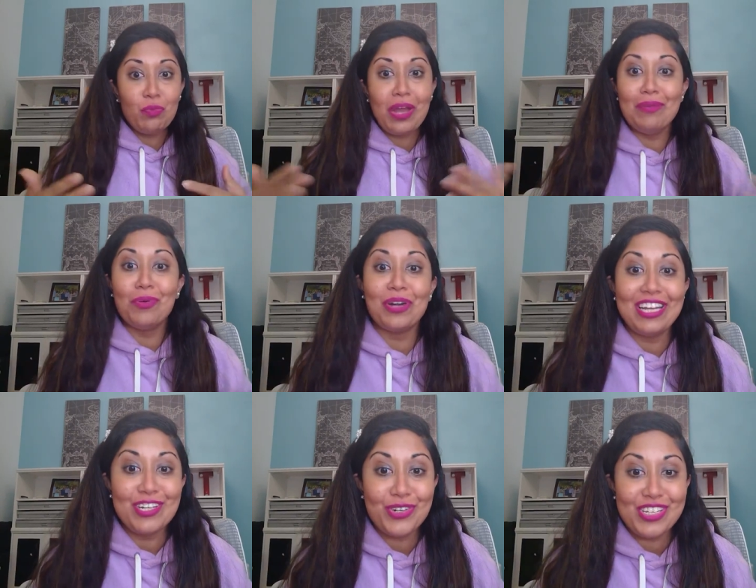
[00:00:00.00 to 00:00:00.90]
way more
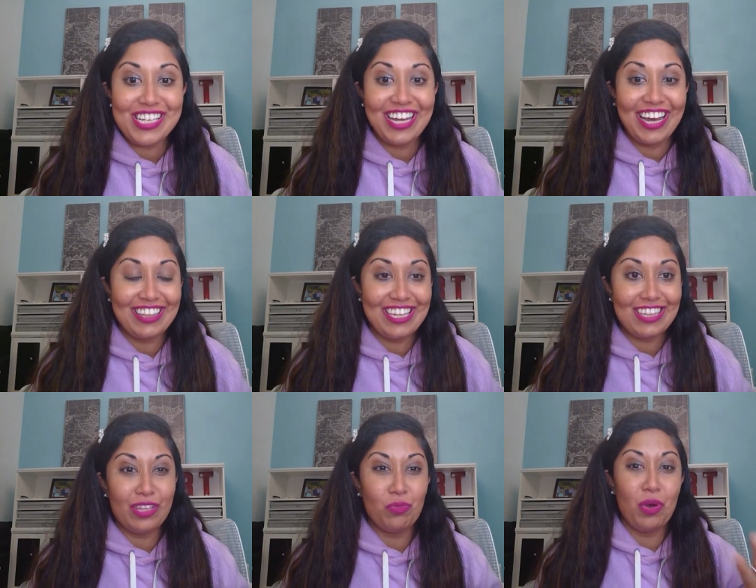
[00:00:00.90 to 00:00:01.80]
interesting, I
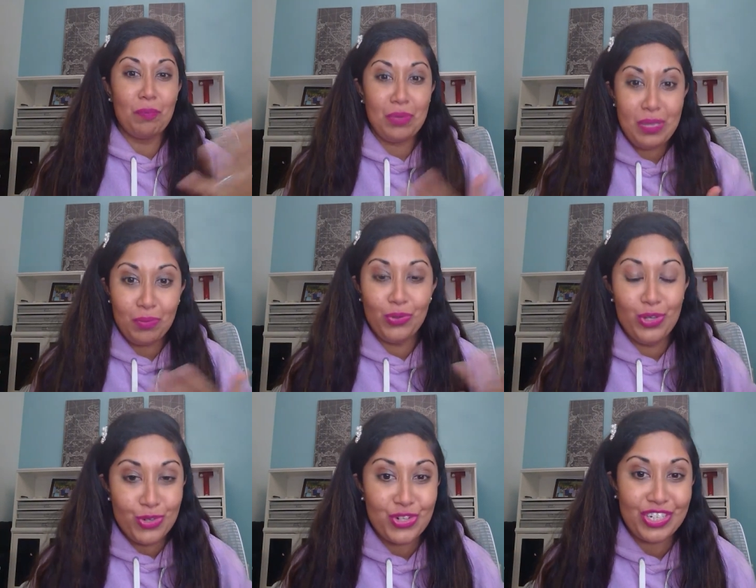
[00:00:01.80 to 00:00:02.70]
think, than what people
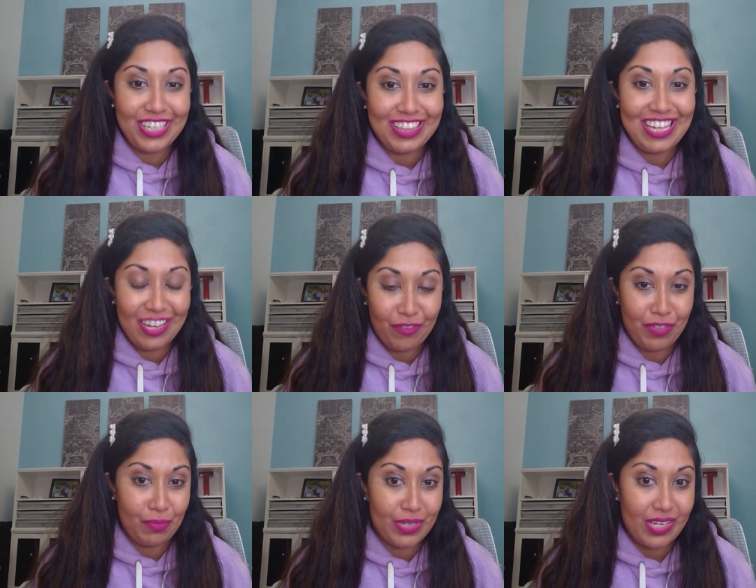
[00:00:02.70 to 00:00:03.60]
usually think of
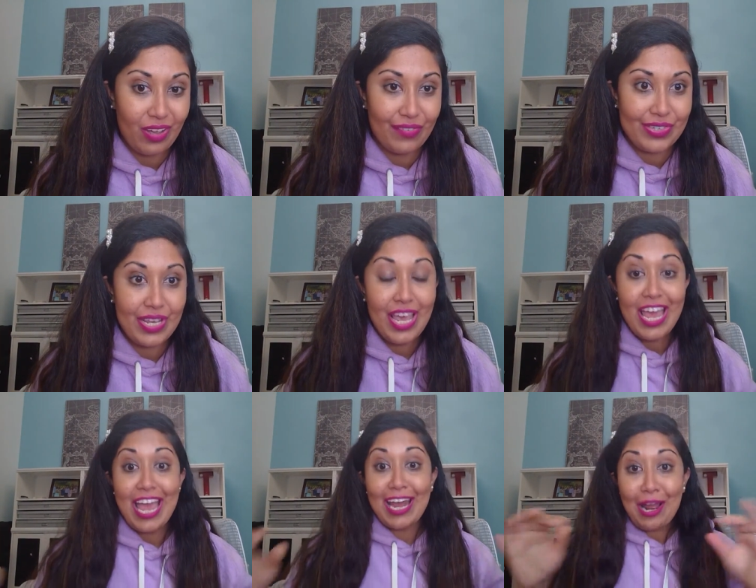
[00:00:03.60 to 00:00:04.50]
themselves.
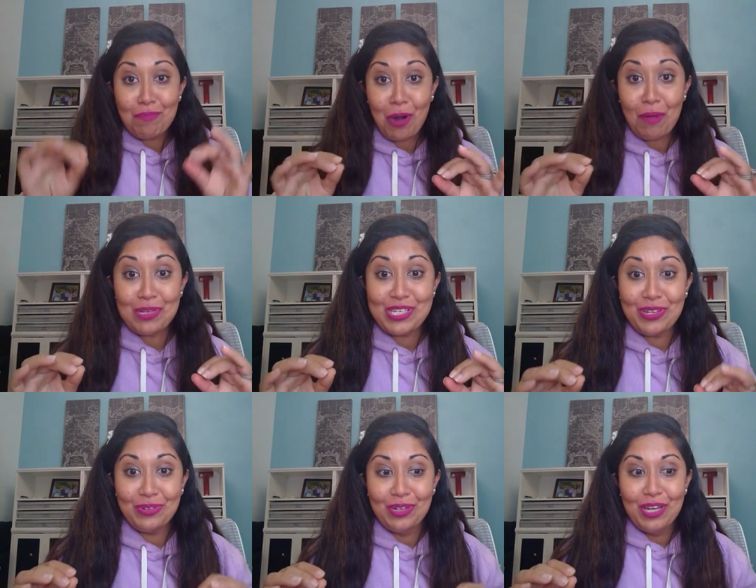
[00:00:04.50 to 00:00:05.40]
And I promise
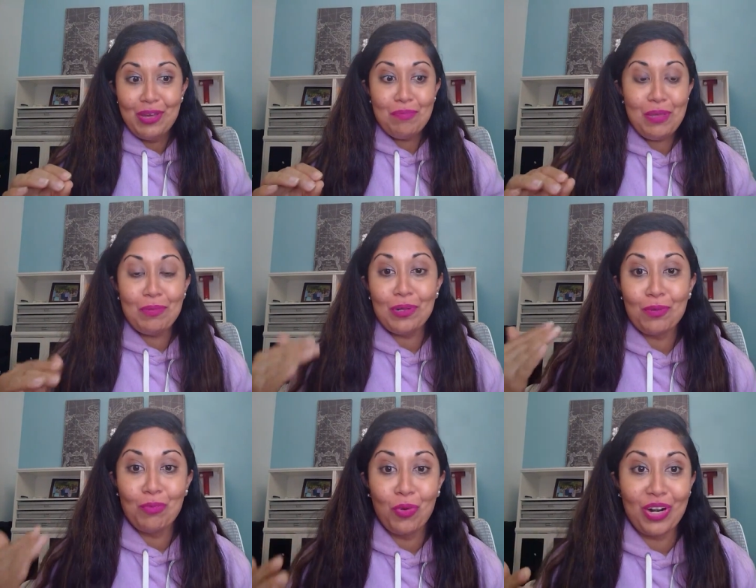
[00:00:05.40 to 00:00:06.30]
you, people
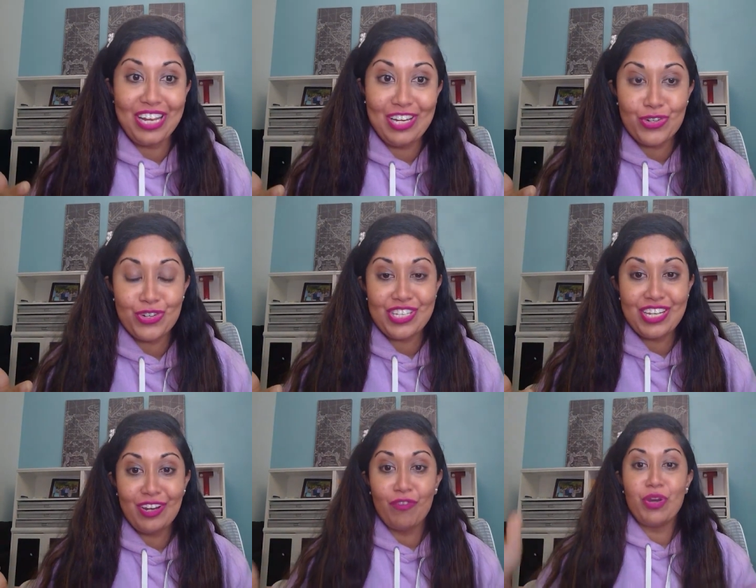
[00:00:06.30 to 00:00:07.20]
are more
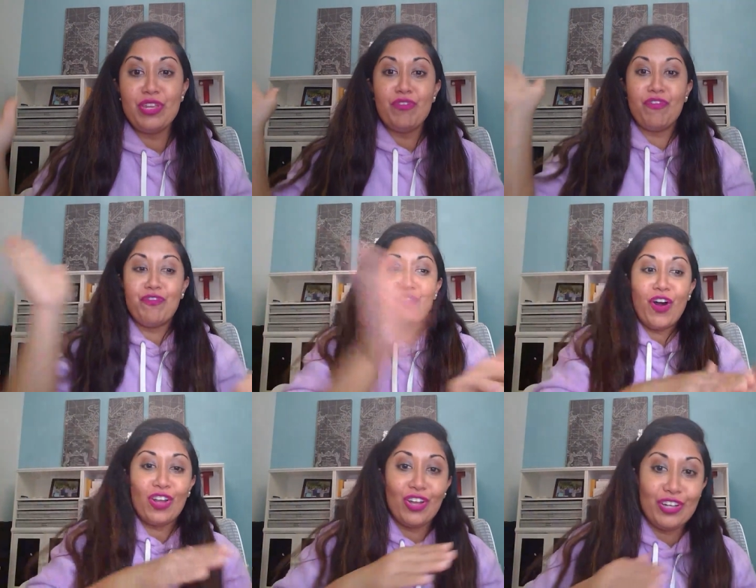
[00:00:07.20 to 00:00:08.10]
interested of when you
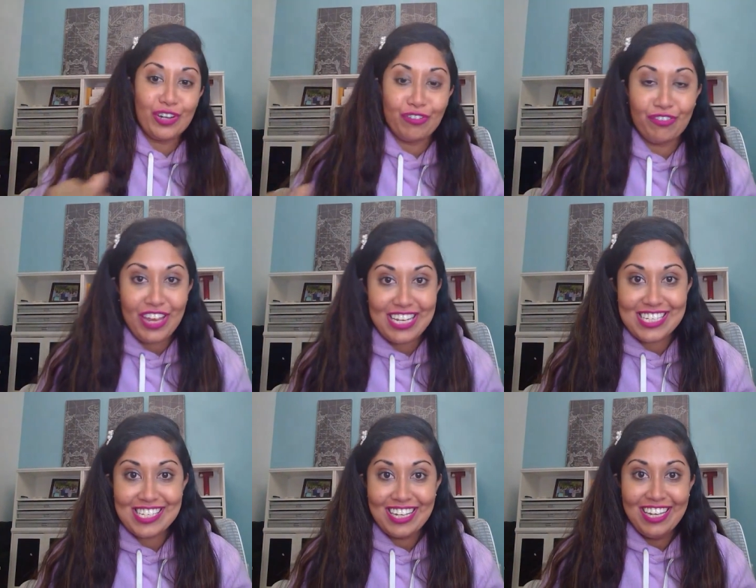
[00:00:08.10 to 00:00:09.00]
fall on your
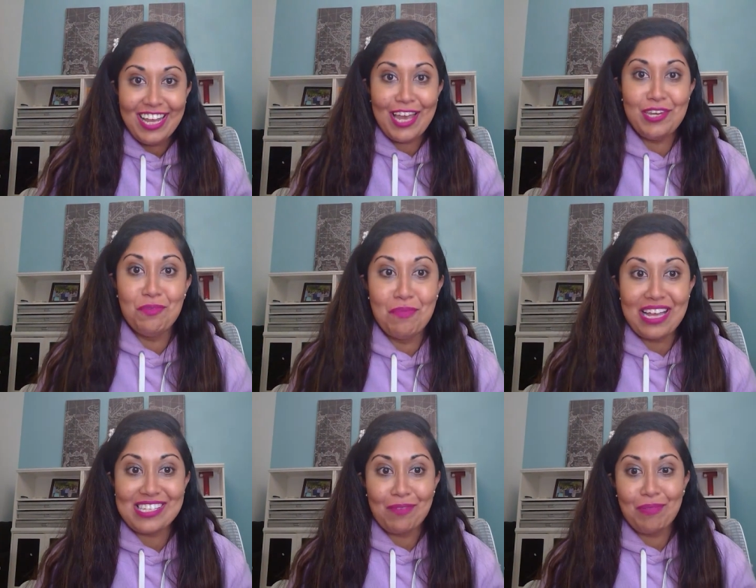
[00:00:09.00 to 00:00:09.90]
face and you
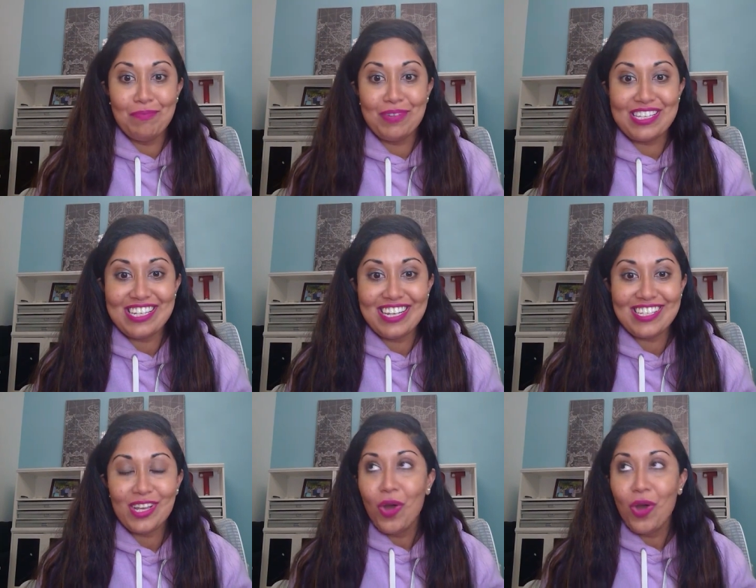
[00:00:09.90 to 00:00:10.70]
mess up in business